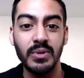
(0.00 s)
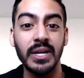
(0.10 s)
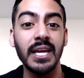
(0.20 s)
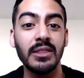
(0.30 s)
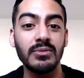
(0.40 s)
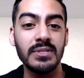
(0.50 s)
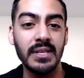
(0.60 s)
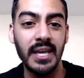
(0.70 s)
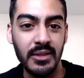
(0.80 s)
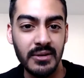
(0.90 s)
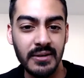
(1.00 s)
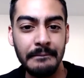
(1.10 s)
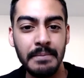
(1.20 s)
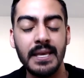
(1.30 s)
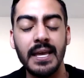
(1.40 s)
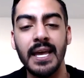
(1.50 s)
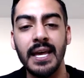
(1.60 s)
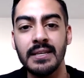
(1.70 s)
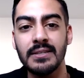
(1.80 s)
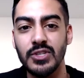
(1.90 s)
We're going to get through this together,
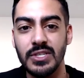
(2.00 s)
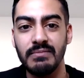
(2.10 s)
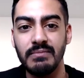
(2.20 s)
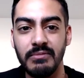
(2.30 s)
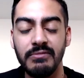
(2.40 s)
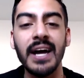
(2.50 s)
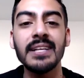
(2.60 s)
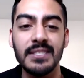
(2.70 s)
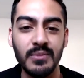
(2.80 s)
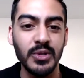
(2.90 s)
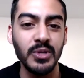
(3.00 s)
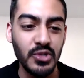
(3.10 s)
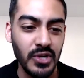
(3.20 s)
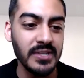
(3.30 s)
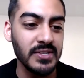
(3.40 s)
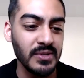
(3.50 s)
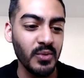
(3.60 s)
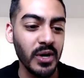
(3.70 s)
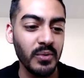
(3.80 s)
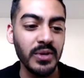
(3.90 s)
and just find someone you trust to
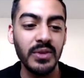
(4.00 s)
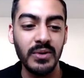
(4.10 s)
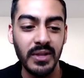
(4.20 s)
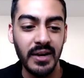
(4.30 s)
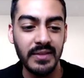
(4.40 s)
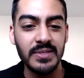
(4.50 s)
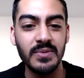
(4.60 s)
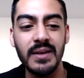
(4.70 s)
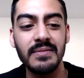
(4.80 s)
work with you along this way.